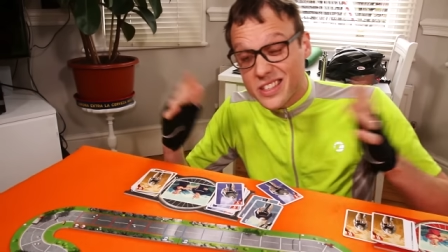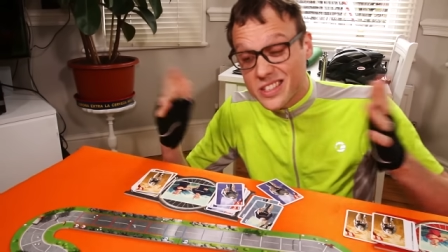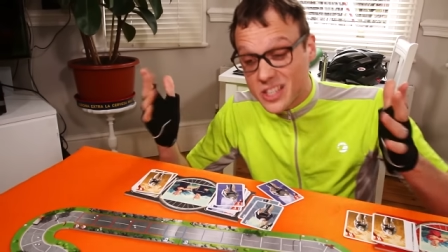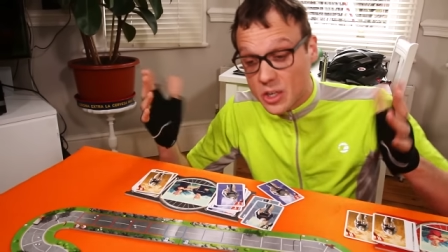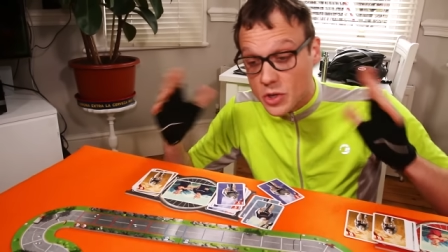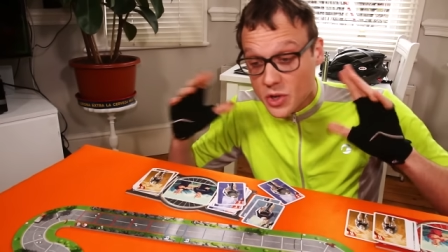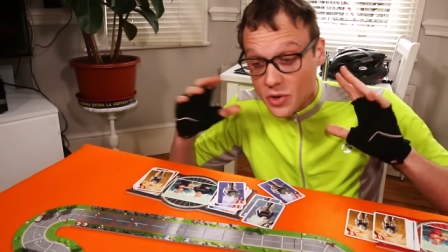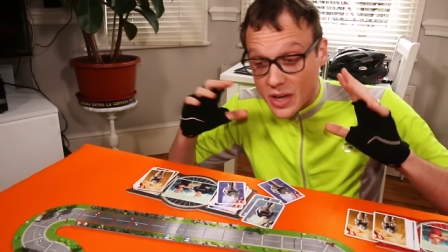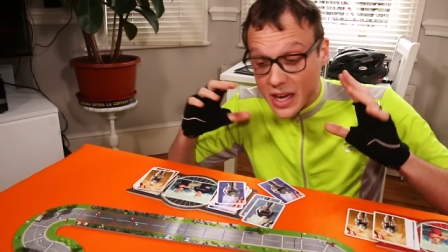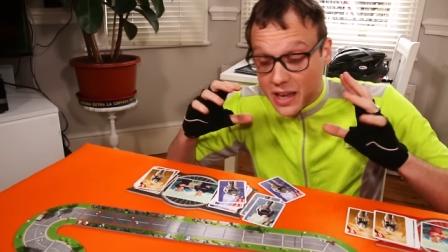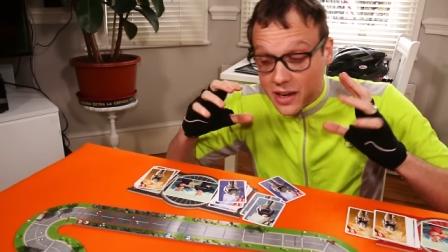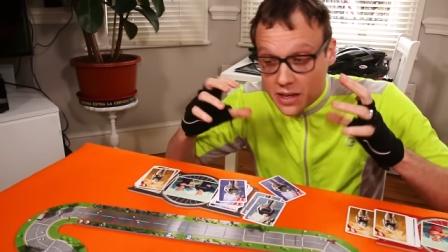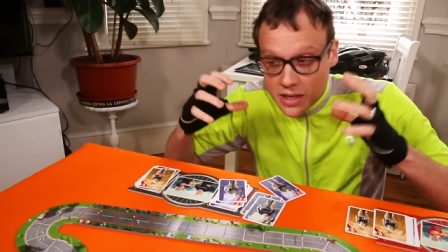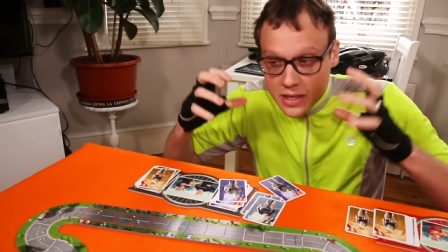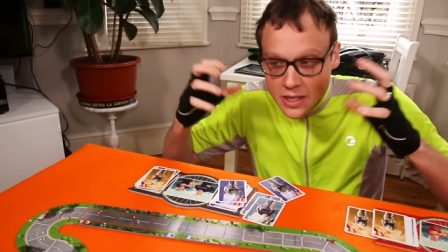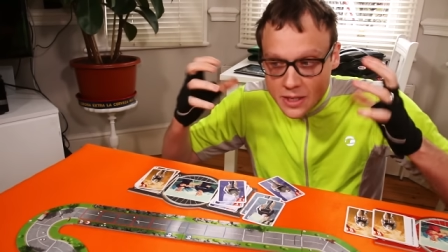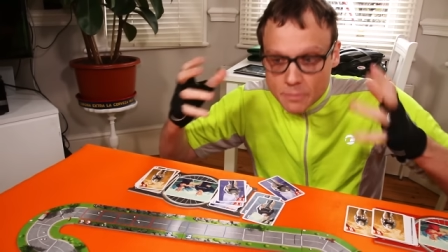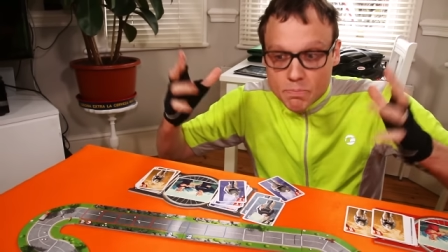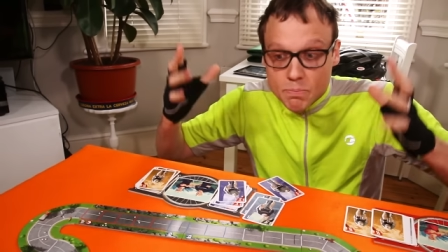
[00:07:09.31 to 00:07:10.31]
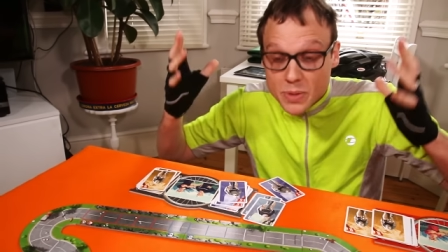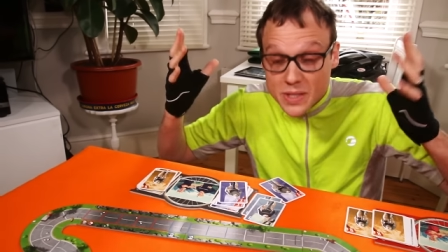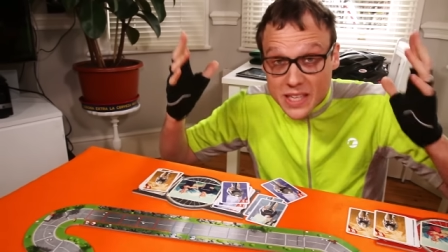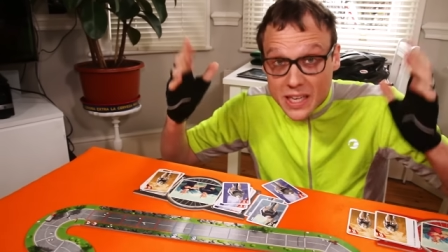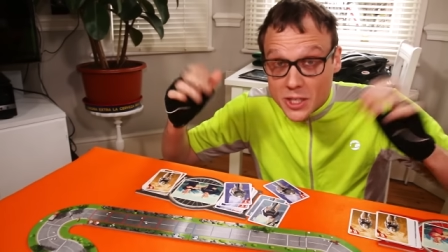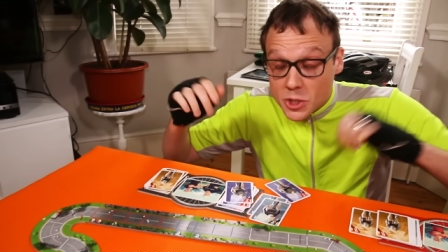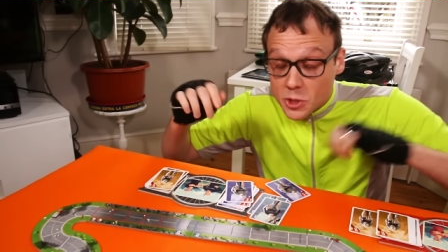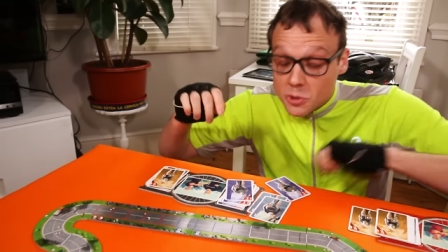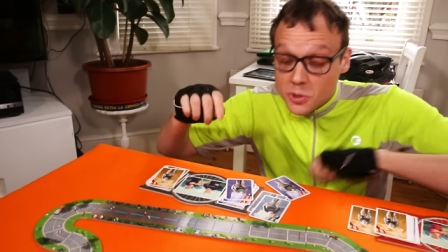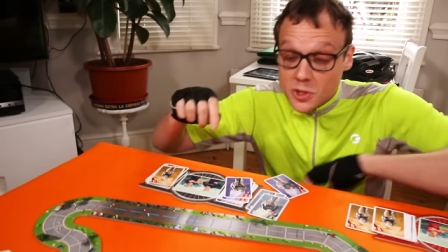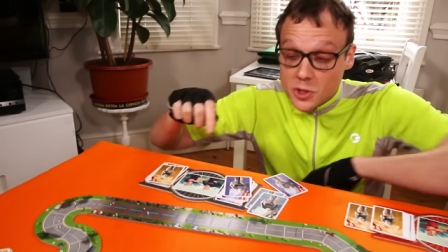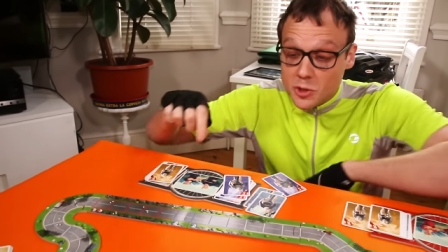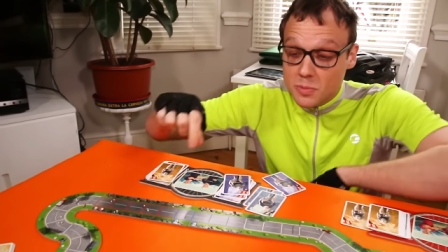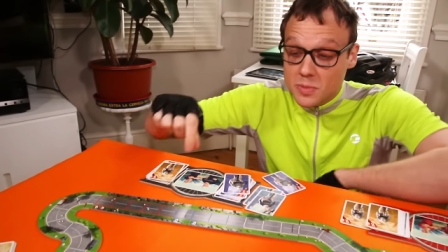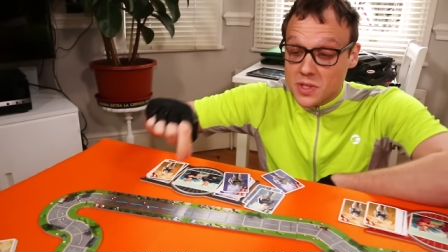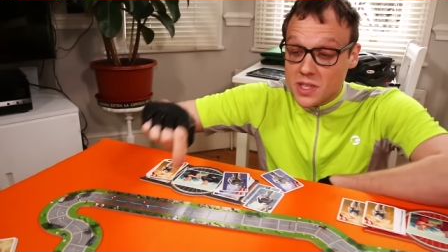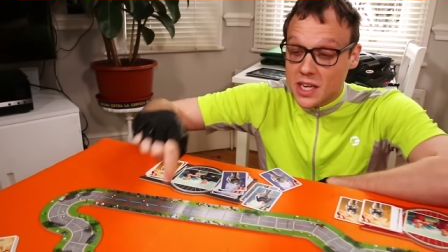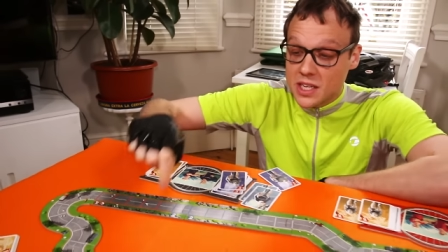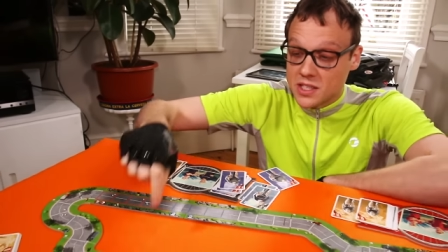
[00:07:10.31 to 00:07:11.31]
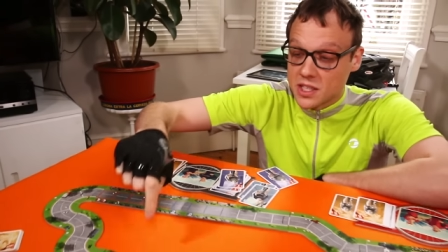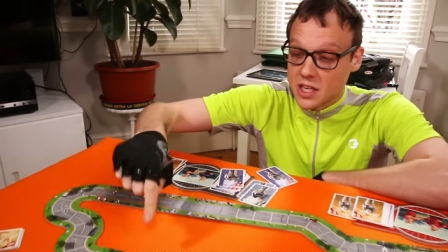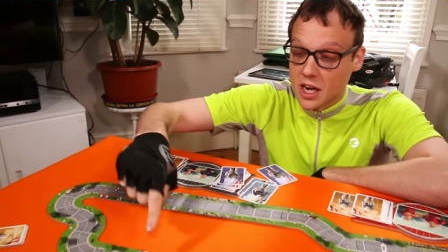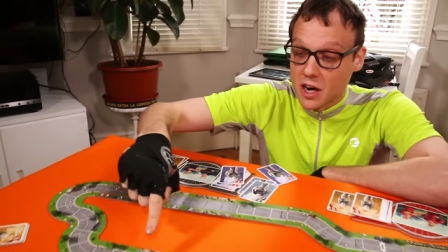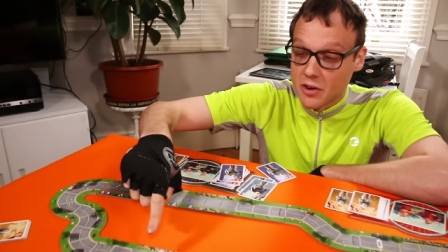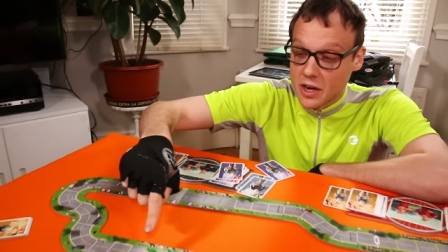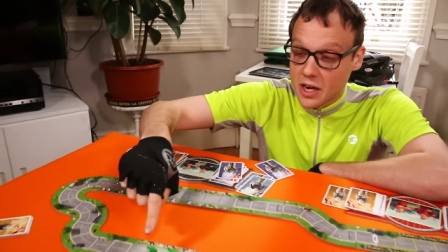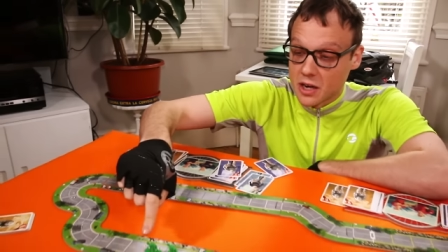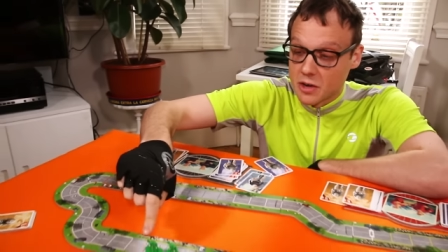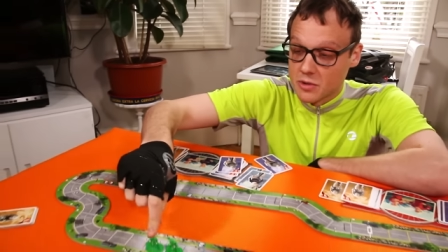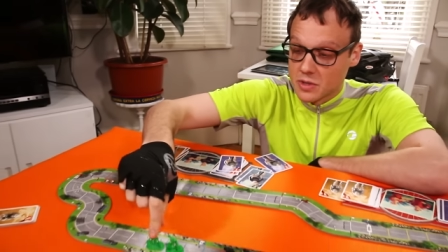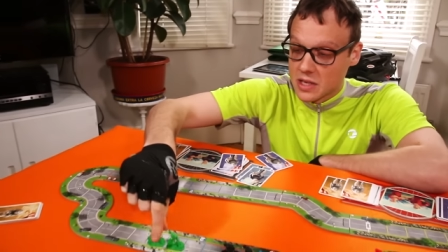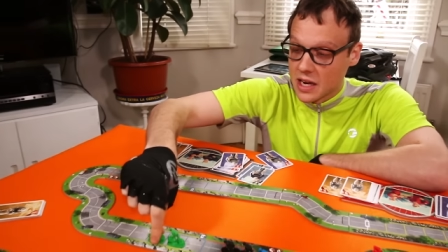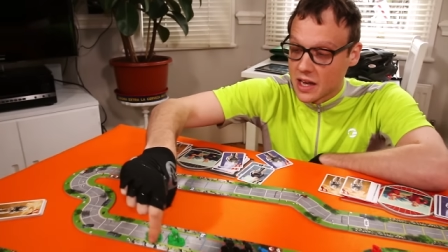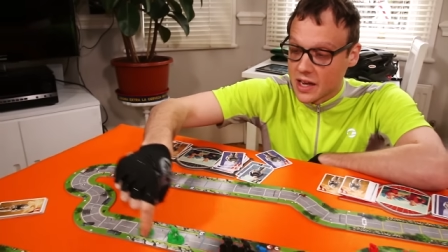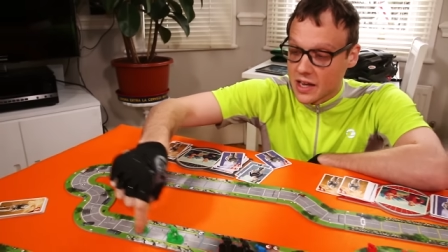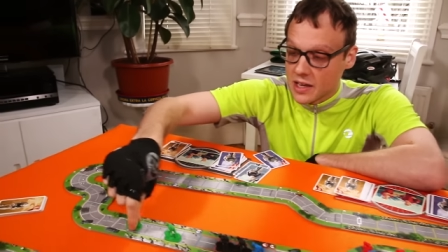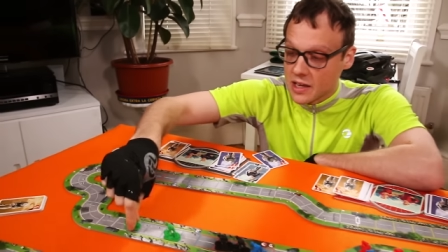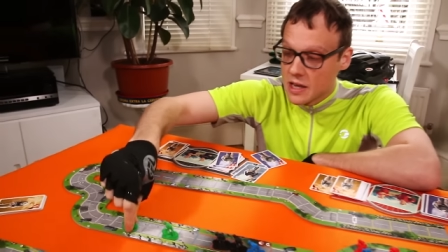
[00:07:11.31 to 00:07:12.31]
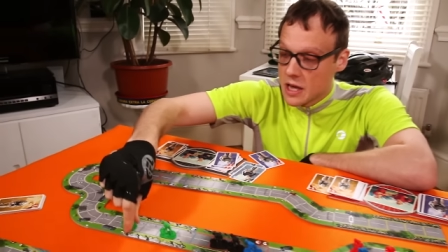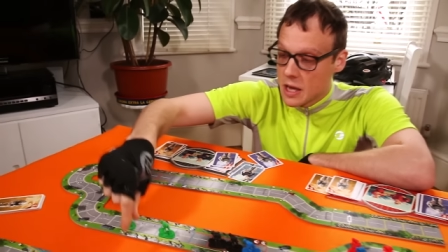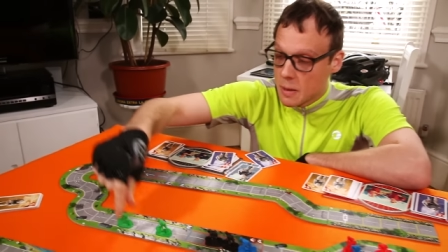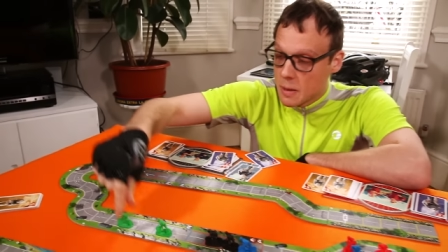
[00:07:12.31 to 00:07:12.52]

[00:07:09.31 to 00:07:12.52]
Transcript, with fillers: So you get potential doomsday scenarios. Like